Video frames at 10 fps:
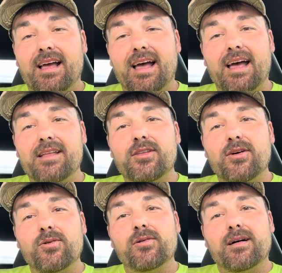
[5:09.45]
I had
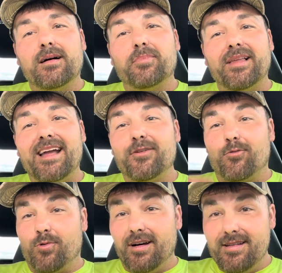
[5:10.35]
no plan to
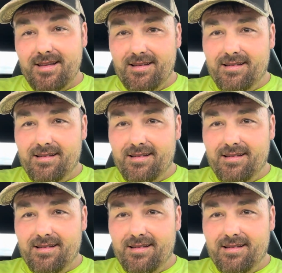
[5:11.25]
run.